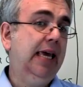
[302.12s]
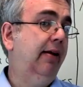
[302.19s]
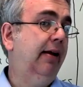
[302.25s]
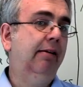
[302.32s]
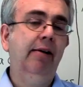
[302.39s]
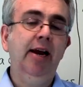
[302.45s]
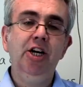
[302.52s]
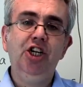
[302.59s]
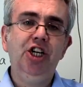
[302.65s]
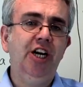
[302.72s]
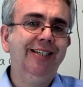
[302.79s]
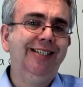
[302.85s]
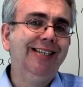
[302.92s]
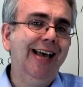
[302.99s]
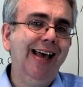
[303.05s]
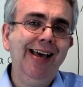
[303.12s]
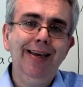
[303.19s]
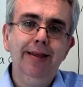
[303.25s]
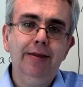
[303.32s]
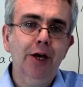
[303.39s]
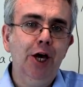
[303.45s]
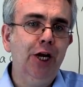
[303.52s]
gearing ratio,
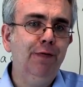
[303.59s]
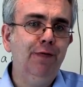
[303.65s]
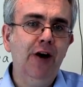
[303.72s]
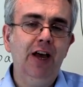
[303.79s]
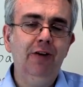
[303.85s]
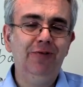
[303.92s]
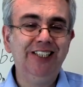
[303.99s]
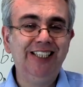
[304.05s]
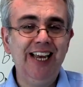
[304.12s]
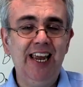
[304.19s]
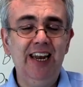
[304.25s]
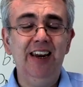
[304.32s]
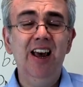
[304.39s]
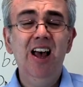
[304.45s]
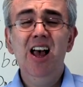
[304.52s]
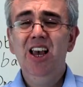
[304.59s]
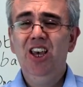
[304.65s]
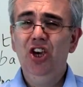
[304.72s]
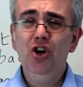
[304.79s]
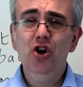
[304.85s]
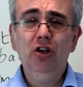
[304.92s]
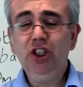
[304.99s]
say 35%,
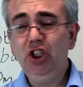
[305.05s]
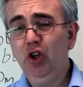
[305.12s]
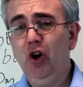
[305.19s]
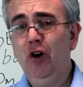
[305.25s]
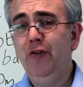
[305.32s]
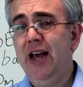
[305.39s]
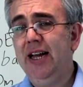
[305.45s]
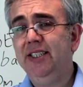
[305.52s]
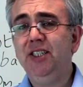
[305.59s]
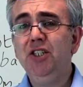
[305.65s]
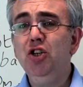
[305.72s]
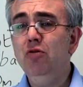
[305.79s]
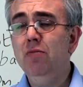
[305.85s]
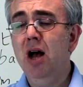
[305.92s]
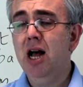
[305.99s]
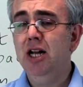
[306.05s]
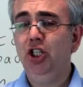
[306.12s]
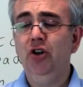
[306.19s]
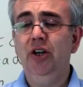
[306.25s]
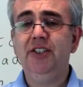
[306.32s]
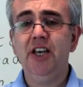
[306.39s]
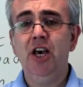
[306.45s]
you're not sure if that's too
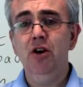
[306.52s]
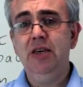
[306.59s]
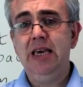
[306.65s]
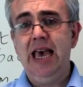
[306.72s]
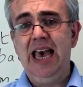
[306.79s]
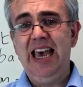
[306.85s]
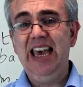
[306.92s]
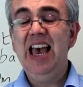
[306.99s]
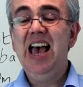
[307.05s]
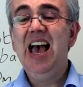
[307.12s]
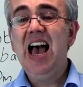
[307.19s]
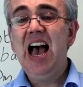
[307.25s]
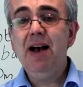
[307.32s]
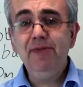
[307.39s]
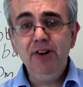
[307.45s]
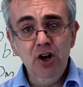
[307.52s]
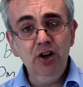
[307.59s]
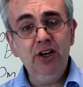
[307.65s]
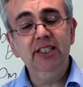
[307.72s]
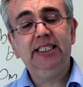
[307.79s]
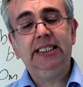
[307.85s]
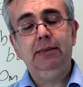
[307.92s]
much or it's okay, have a
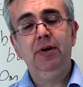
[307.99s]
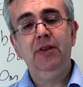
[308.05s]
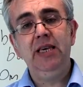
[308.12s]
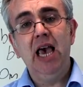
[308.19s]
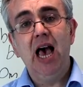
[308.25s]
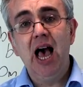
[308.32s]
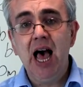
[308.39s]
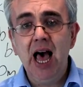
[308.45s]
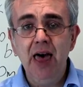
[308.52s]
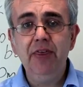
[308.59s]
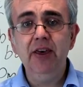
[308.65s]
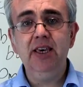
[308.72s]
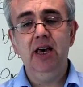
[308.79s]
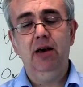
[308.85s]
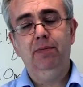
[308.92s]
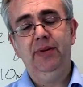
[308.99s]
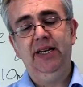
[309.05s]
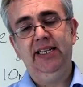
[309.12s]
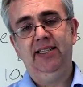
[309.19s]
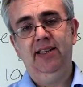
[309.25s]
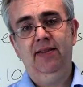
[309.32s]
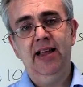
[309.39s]
look at some of the other
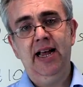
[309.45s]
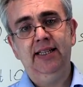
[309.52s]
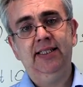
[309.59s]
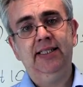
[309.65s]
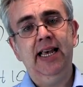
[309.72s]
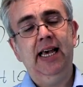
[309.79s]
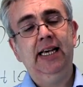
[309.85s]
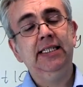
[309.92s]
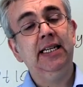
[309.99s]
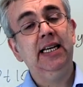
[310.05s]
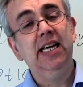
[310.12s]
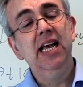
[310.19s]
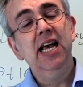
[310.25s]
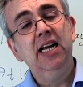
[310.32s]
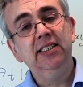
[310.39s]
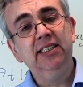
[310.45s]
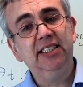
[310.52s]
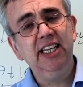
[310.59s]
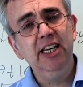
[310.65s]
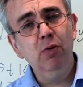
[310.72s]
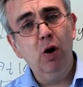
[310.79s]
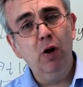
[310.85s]
companies in that sector and
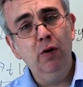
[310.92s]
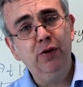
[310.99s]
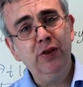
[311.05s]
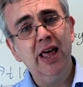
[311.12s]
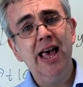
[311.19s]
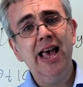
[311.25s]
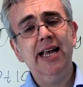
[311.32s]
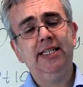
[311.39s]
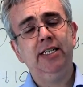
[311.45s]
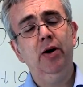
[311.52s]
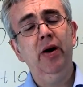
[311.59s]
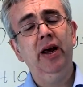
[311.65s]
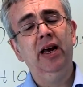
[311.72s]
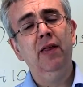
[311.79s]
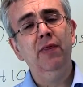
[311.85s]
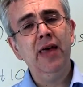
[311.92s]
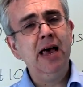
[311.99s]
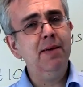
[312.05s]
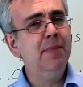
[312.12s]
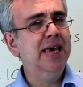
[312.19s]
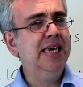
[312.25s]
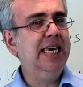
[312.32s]
see what they're doing, and
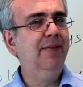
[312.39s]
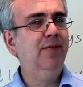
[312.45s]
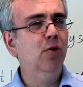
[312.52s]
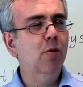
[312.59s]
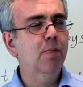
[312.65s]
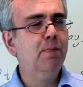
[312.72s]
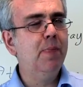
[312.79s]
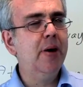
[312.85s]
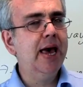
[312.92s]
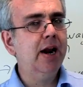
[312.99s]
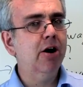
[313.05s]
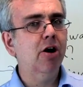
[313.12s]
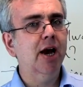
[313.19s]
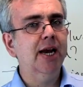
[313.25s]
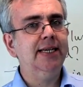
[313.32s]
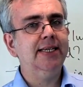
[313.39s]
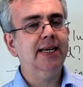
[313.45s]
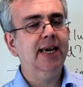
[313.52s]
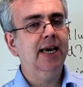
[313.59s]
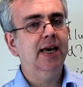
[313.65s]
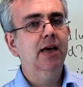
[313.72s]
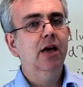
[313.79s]
that may give you a better
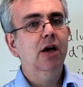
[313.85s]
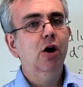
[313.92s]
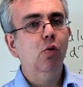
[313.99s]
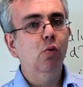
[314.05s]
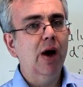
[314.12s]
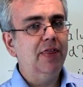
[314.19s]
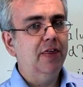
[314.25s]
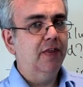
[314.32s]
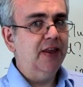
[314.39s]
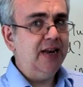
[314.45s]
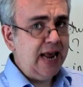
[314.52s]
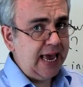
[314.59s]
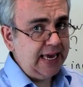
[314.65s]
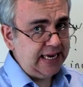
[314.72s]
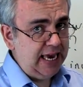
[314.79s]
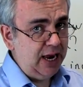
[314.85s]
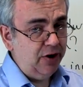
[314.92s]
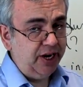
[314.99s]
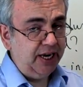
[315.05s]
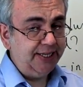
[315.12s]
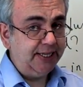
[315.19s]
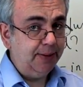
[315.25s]
idea whether the net
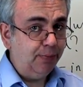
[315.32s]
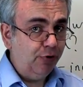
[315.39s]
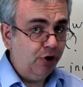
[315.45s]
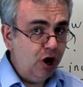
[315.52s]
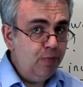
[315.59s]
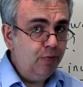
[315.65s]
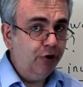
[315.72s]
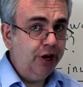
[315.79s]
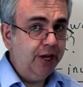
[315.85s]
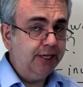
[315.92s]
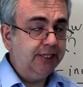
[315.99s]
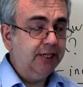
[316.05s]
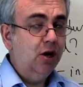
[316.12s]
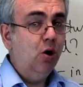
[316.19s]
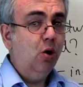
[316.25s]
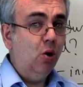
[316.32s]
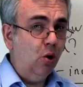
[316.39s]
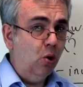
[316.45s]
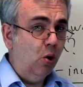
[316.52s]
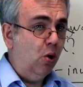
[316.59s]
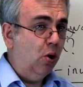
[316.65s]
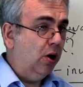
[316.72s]
gearing is appropriate
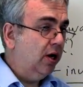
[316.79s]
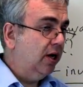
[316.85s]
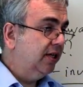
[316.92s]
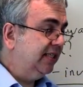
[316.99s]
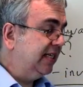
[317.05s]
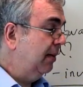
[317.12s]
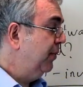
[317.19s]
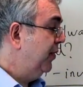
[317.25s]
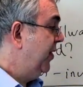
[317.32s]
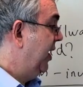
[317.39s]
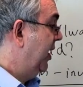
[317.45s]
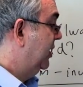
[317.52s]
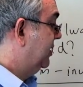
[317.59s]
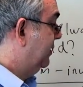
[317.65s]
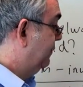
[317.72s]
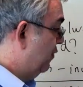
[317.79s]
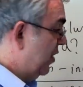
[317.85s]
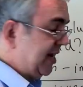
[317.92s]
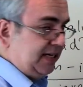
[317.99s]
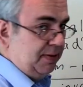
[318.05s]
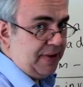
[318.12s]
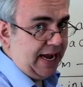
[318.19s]
or something to
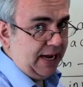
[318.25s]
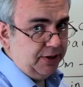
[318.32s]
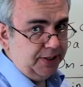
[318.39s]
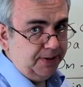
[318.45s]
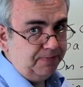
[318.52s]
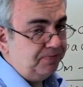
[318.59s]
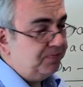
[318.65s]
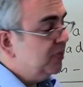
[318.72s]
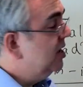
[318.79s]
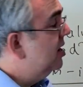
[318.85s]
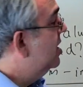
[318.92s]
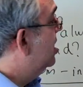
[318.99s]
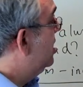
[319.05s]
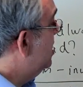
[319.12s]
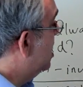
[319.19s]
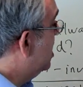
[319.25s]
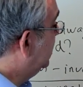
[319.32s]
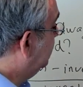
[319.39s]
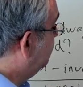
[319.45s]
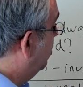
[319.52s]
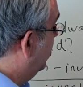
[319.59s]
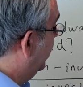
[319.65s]
fret about.
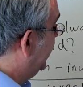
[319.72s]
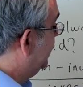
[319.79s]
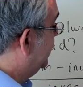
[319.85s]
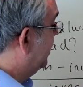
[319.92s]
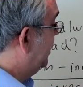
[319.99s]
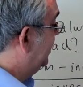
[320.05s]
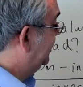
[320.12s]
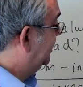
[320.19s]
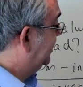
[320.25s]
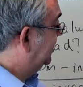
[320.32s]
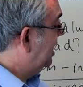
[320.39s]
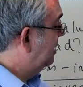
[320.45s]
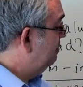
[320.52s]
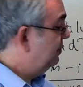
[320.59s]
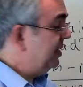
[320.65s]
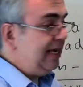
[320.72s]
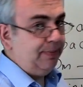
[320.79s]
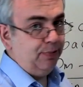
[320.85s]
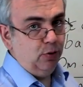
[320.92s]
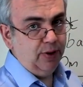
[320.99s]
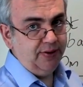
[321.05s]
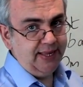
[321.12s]
Last point is, some
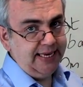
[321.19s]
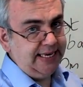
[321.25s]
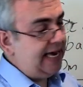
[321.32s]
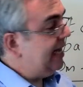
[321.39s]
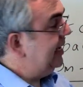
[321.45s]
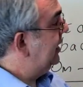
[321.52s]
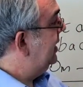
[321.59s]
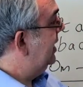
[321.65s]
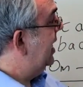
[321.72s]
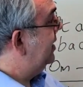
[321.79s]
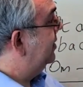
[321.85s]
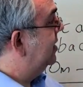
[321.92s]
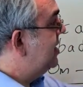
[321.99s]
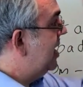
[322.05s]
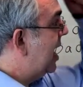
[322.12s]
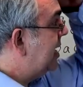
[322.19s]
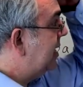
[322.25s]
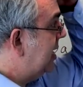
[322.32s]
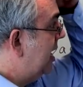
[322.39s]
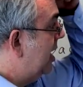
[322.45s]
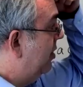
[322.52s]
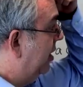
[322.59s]
people, when they calculate the
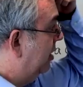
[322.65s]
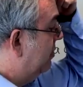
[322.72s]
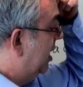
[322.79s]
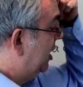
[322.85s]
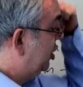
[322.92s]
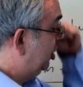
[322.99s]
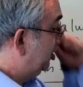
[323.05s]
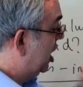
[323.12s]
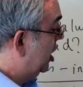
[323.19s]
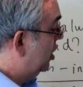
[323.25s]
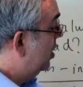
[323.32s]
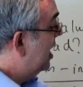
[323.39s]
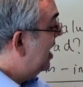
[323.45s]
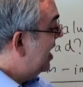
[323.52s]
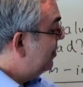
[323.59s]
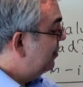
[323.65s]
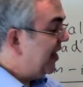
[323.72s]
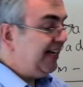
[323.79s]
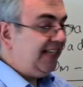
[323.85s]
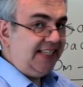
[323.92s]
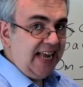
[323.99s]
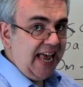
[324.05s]
net gearing ratio,
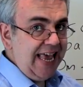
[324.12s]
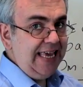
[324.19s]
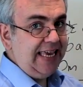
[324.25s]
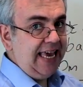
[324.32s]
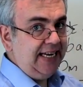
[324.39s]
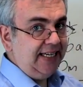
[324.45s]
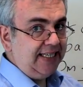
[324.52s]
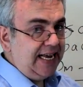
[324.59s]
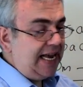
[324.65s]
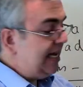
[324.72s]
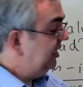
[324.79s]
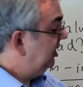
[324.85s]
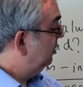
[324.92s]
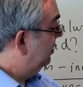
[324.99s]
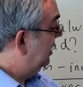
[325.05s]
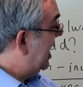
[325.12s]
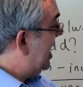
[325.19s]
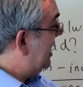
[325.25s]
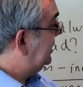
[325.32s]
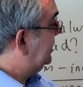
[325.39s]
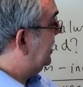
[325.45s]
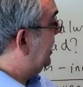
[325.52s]
they take intangible
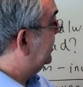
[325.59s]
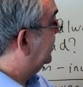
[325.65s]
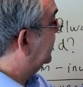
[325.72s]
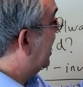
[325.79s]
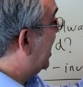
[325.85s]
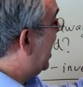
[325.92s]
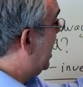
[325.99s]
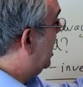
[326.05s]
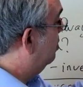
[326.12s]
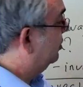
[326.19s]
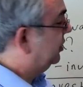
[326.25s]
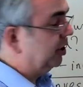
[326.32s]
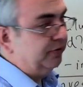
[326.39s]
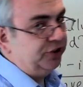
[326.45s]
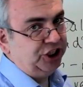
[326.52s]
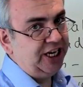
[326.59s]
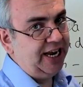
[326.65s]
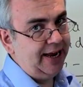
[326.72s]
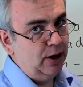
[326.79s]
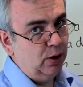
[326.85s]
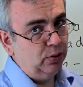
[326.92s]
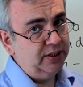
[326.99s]
assets out of
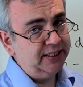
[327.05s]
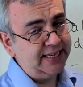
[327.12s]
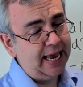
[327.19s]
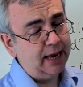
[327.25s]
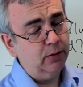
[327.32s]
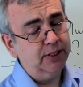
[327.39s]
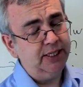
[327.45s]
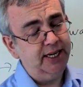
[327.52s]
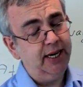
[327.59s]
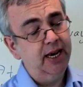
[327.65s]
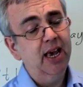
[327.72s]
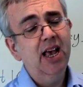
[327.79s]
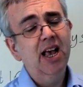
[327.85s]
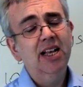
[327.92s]
shareholders' equity.